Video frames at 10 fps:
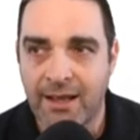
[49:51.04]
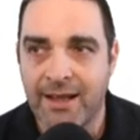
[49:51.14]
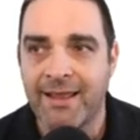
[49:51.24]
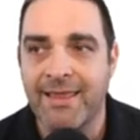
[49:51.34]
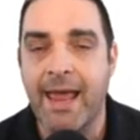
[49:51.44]

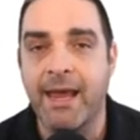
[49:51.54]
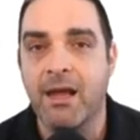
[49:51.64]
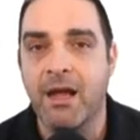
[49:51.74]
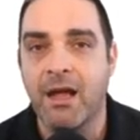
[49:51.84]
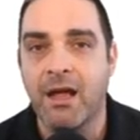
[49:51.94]
like
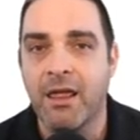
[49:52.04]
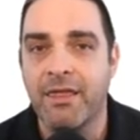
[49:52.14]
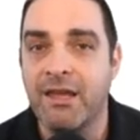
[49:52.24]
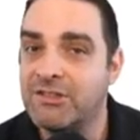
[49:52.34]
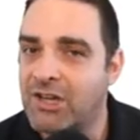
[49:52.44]
the
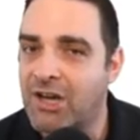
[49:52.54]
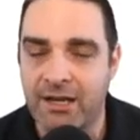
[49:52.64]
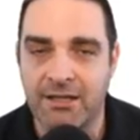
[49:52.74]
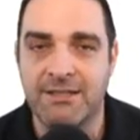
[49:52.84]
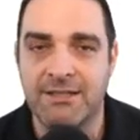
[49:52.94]
entire
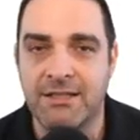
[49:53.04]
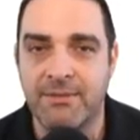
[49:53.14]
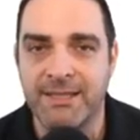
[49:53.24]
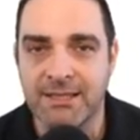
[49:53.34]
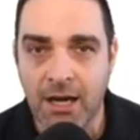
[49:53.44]
system
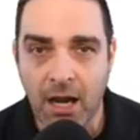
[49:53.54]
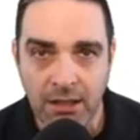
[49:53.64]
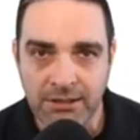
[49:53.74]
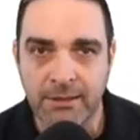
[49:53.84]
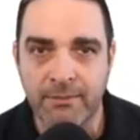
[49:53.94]
is
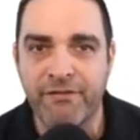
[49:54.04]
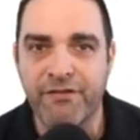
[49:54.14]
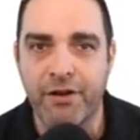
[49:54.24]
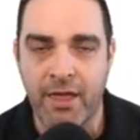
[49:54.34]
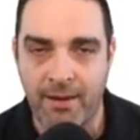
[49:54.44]
custom for
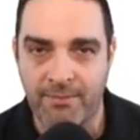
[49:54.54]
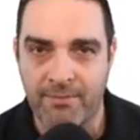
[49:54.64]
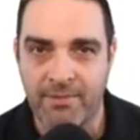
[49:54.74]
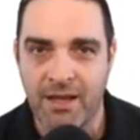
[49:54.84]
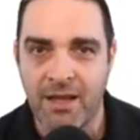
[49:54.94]
them,
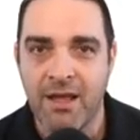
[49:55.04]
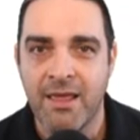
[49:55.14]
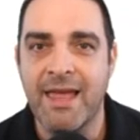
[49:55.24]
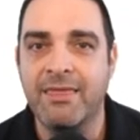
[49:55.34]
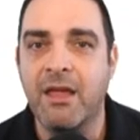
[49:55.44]

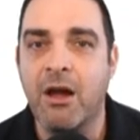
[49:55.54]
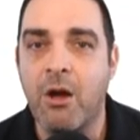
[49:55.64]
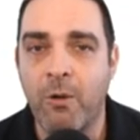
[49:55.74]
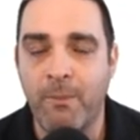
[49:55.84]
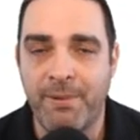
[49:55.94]
that their
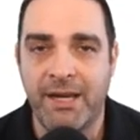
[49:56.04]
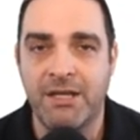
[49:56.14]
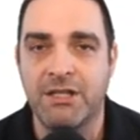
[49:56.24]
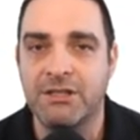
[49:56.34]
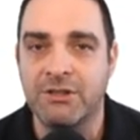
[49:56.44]
homepage
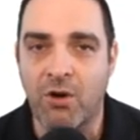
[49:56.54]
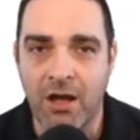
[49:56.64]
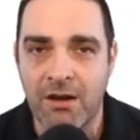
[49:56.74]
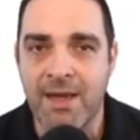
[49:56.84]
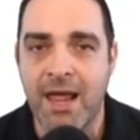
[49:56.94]
is
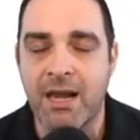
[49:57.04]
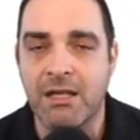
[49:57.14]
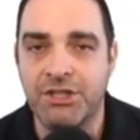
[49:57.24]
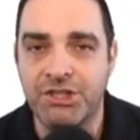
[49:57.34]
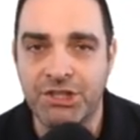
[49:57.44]
automatically
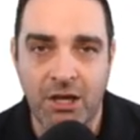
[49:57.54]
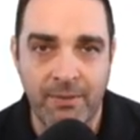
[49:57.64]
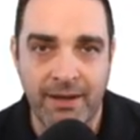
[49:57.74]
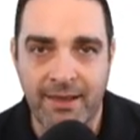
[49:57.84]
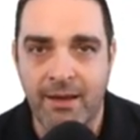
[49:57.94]

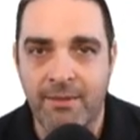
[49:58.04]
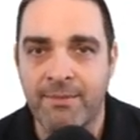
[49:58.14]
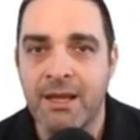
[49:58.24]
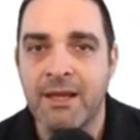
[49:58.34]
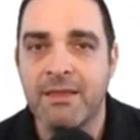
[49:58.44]
showing them
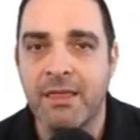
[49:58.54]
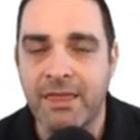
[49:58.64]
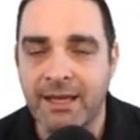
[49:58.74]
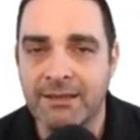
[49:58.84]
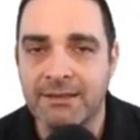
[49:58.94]
the
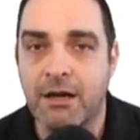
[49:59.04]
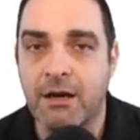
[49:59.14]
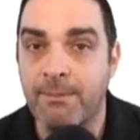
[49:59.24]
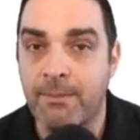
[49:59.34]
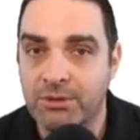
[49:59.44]
things that are
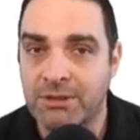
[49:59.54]
most